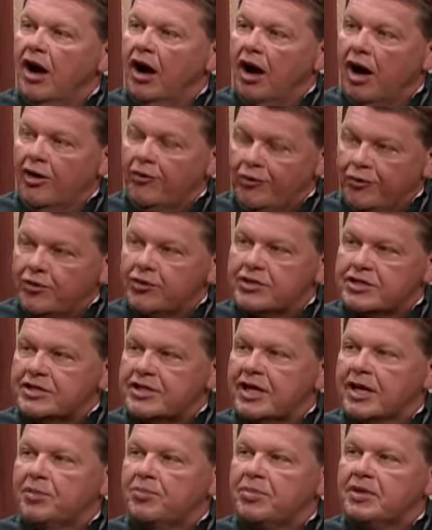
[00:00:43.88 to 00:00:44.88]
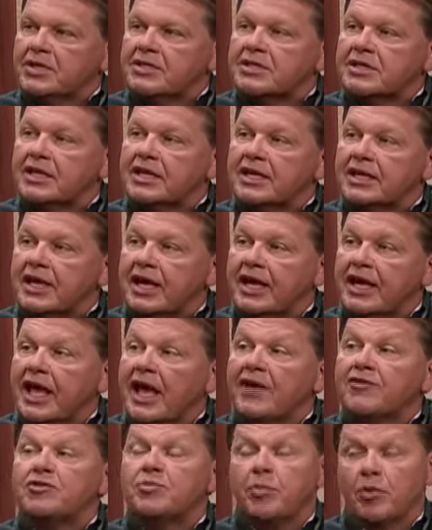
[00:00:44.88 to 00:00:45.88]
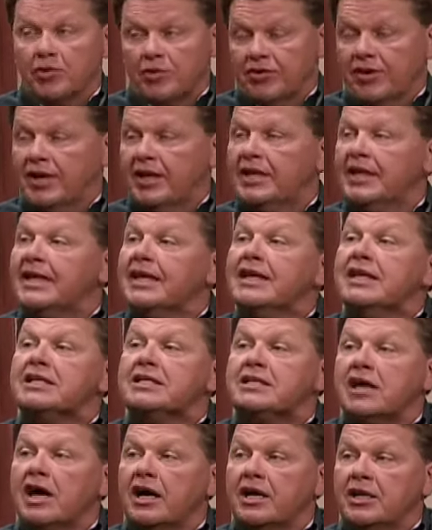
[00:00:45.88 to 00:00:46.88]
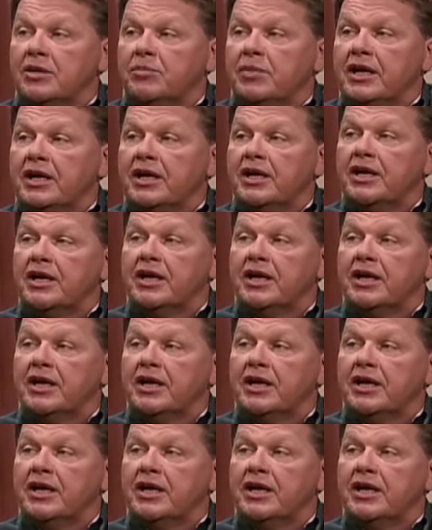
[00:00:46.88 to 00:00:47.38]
our first step is to get that calf's birth date, get it documented.